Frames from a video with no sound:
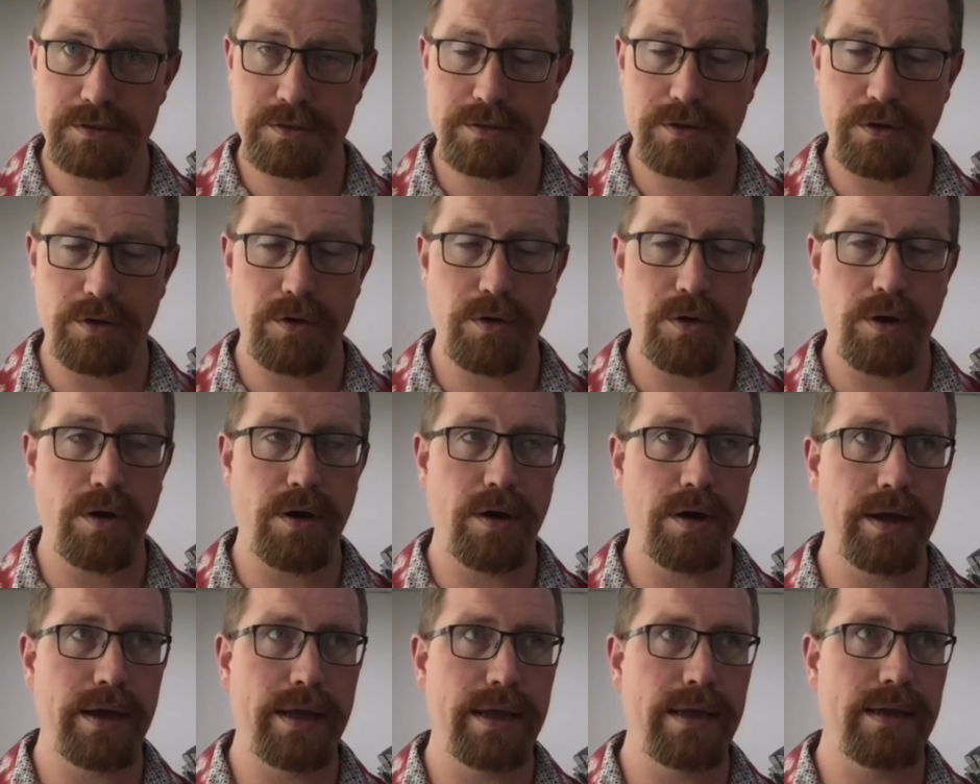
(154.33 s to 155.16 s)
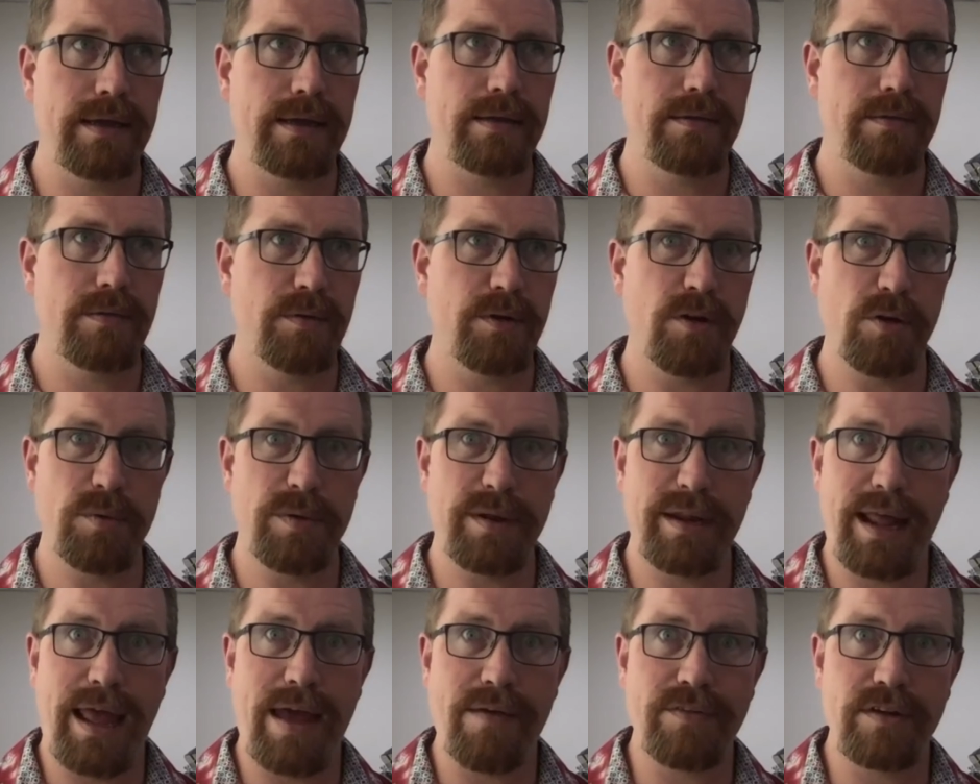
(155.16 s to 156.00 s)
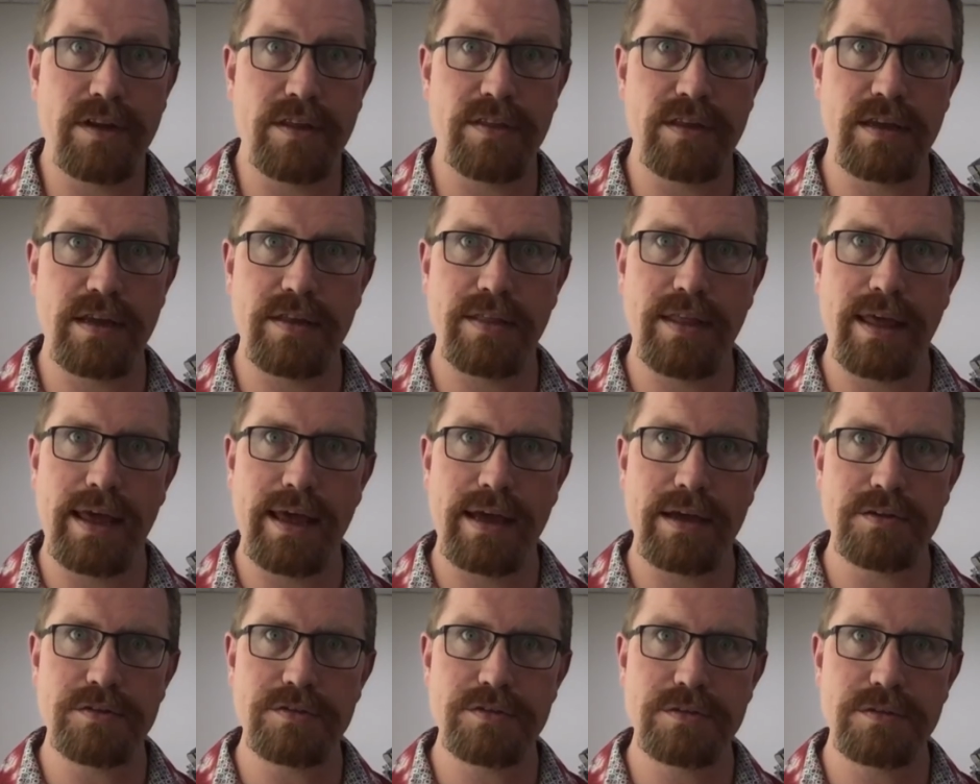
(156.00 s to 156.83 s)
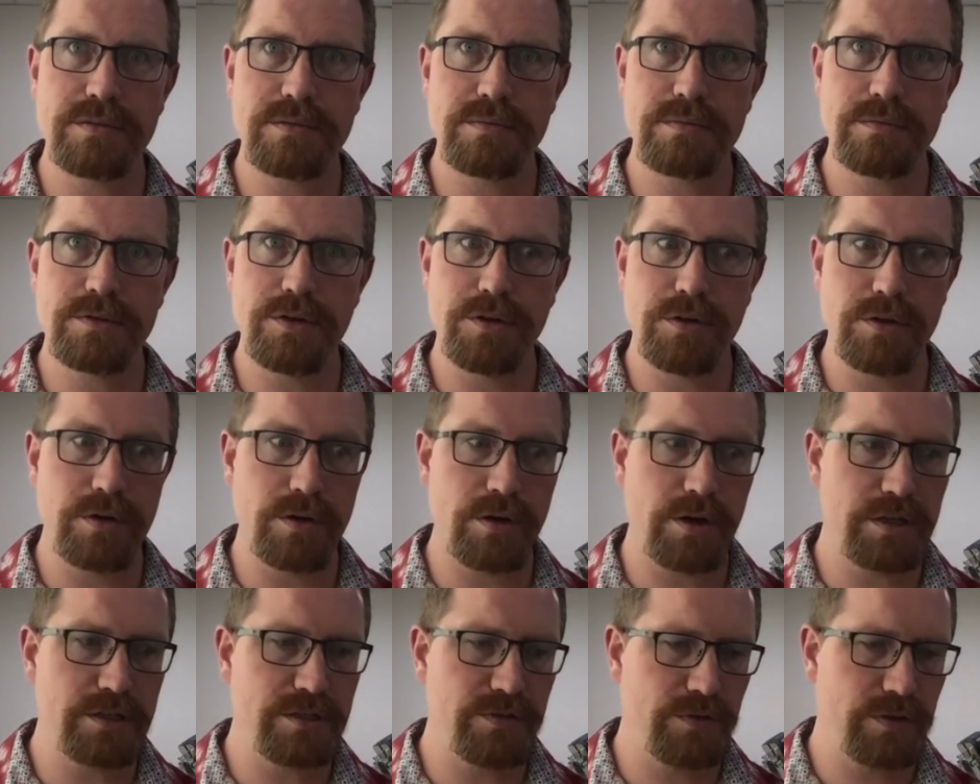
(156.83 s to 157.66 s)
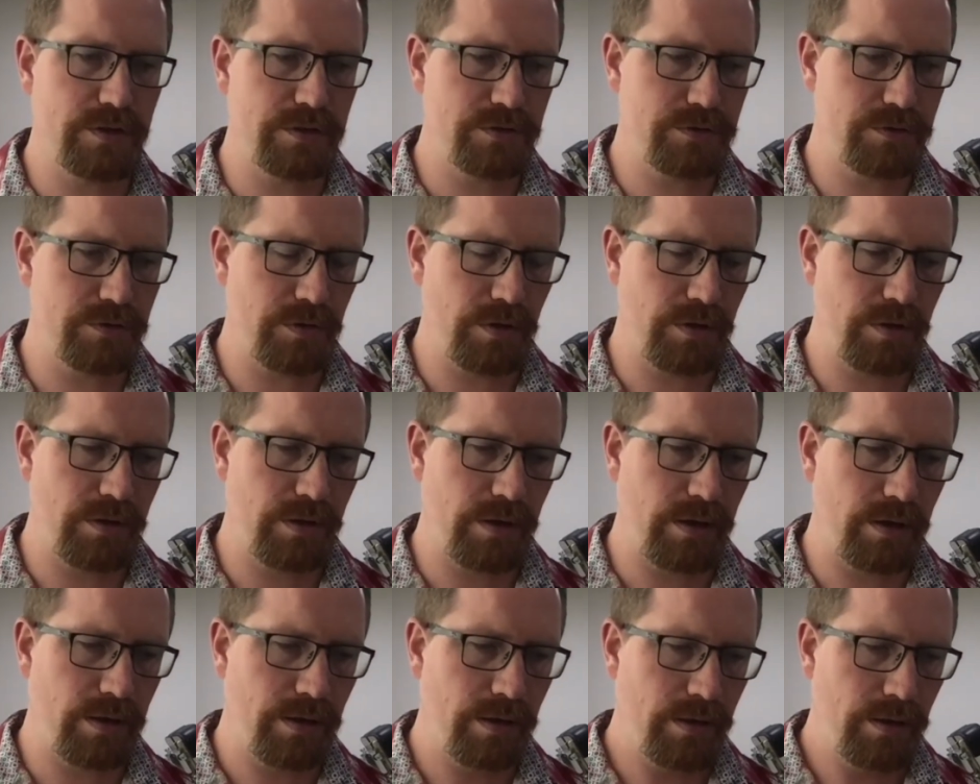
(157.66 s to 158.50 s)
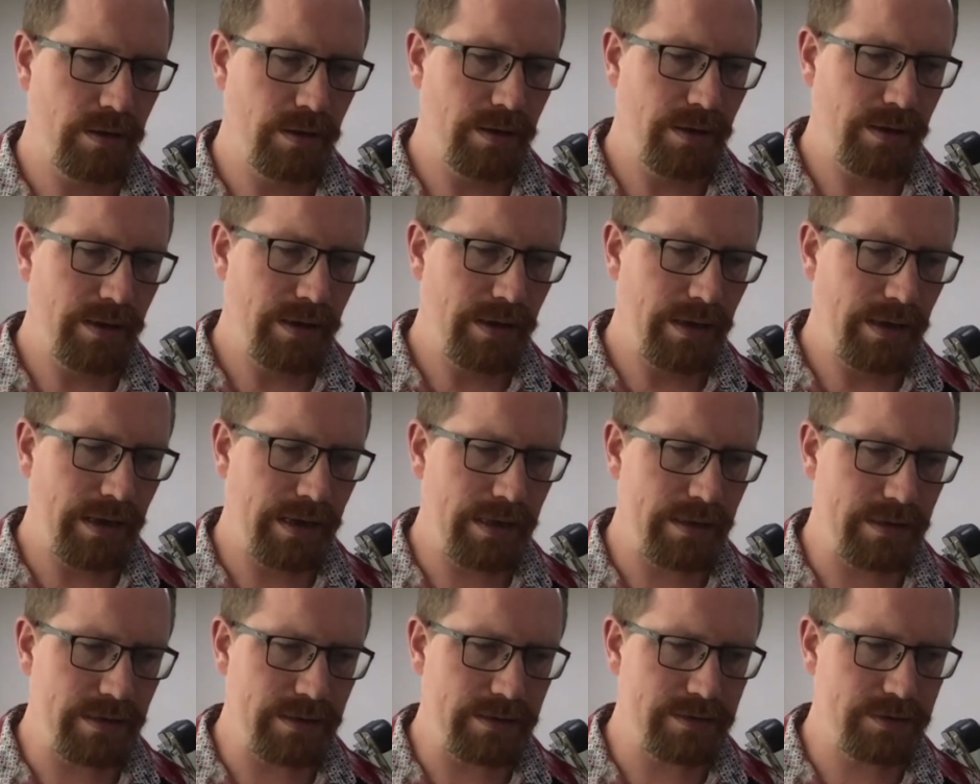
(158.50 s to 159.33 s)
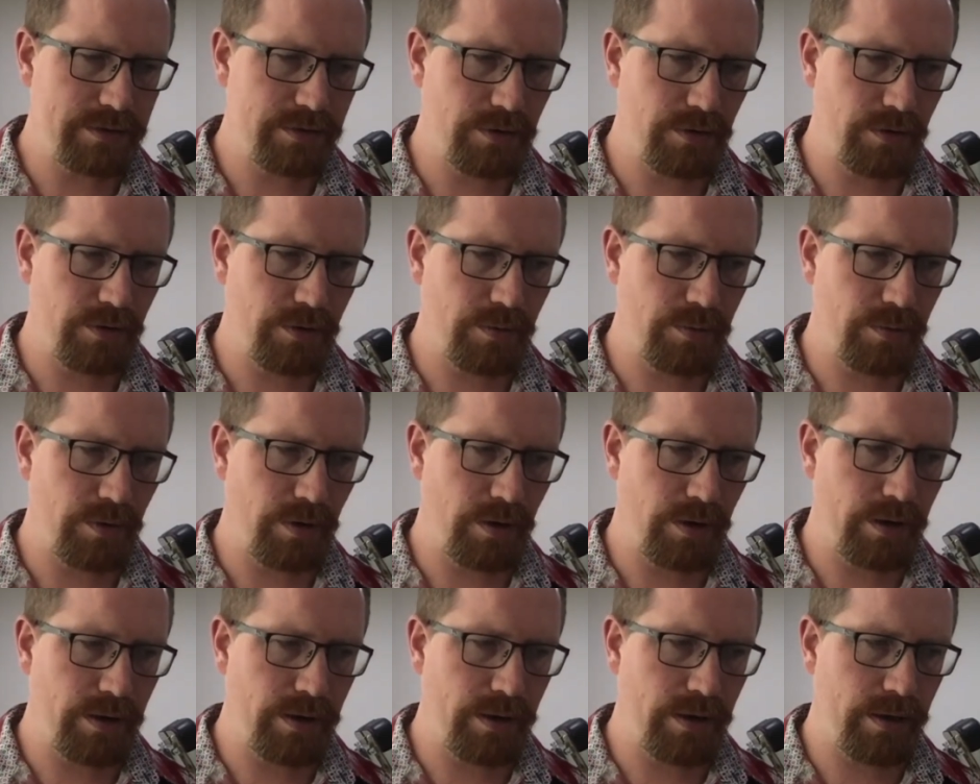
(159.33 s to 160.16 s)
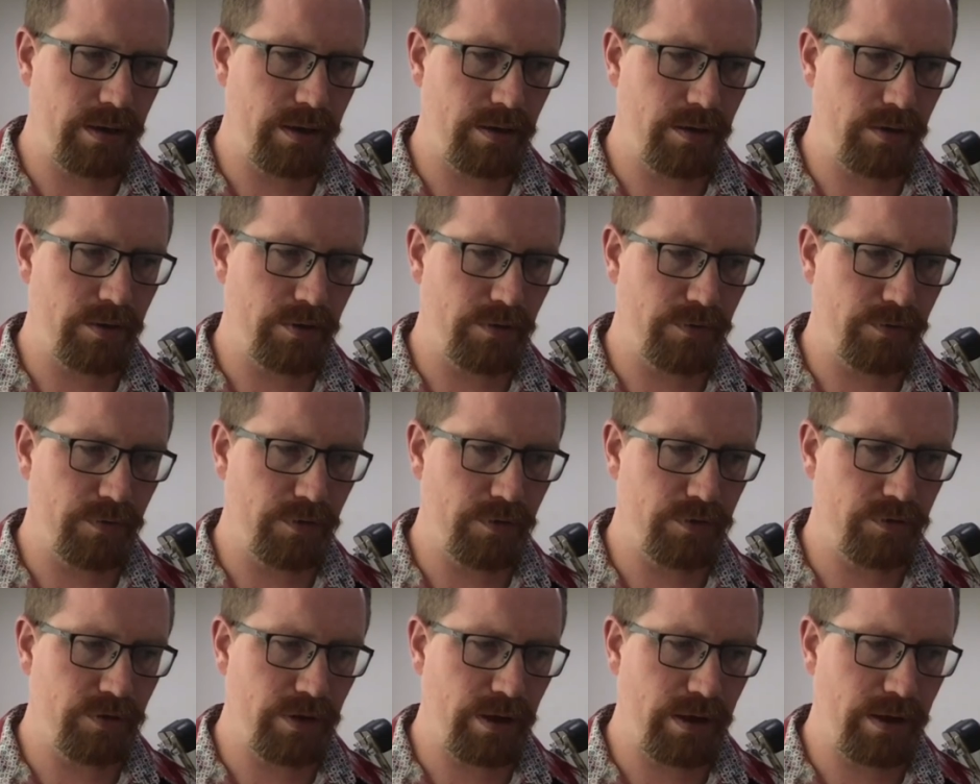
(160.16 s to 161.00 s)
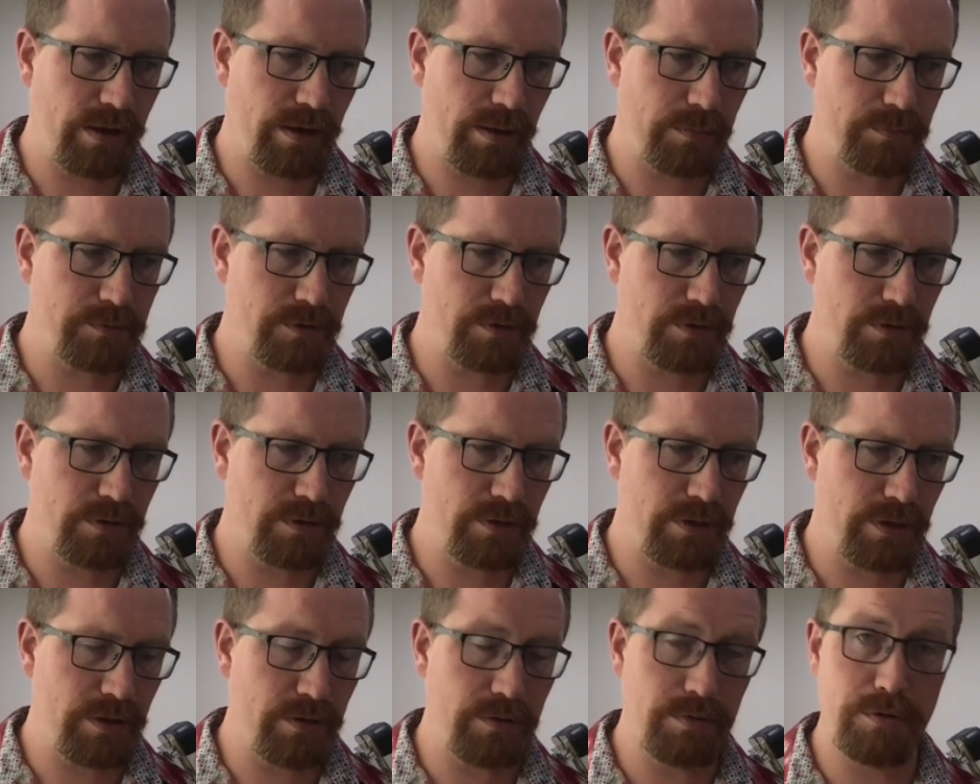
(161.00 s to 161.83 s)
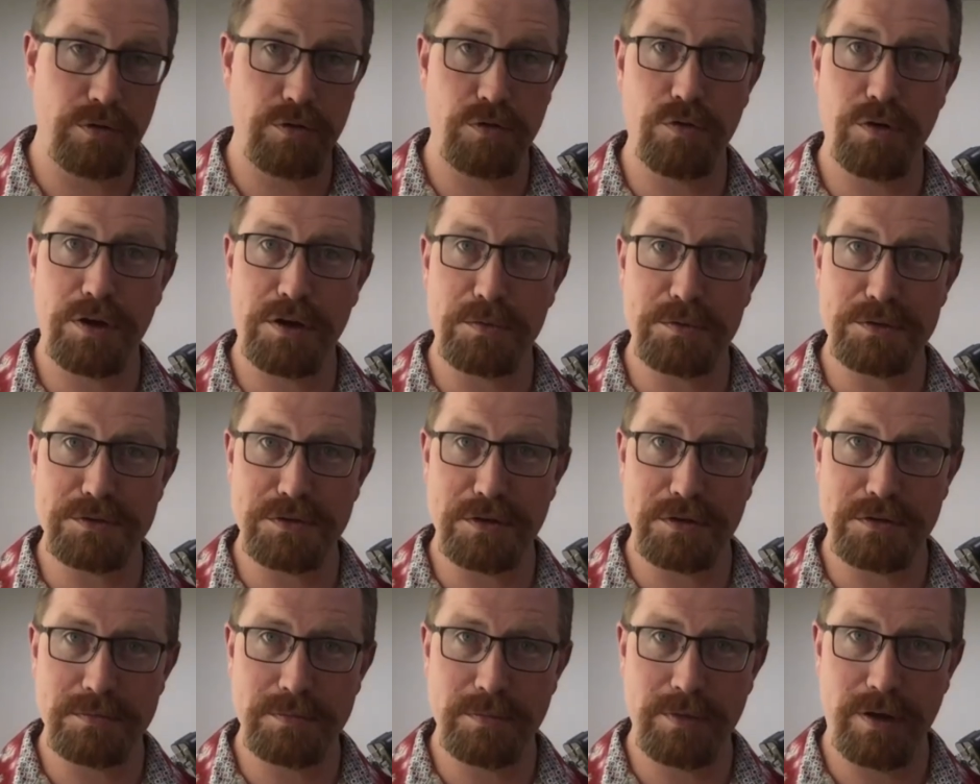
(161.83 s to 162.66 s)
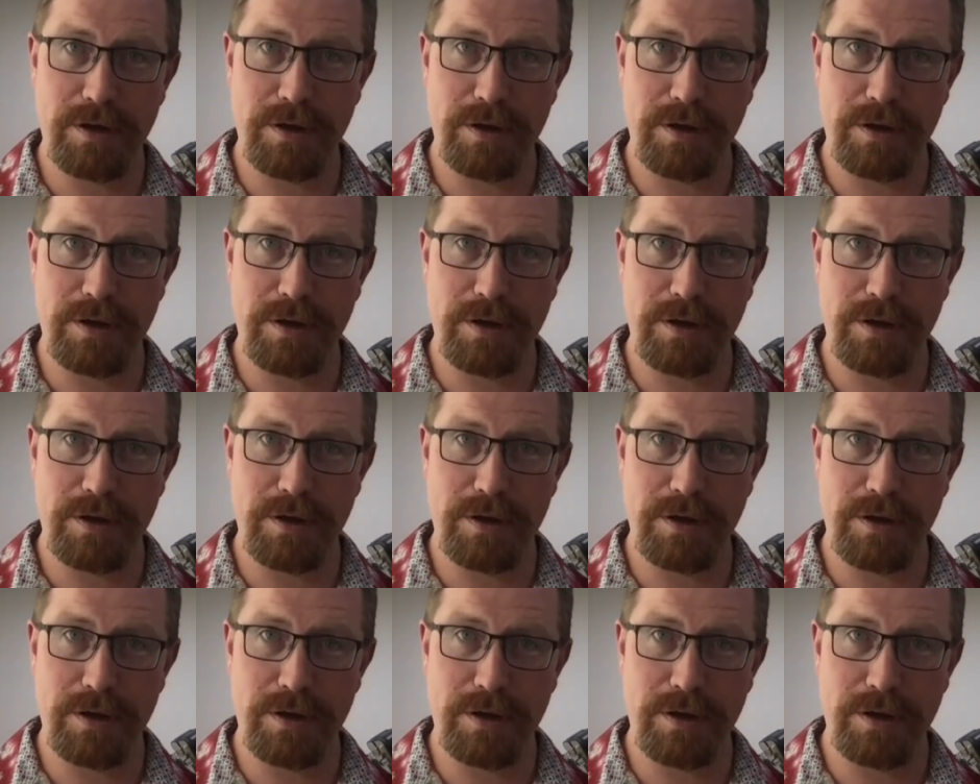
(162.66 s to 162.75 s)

So I don't really have anything in the house to utilize for this sort of thing either. So I, on the first day, absolutely the cricket was on.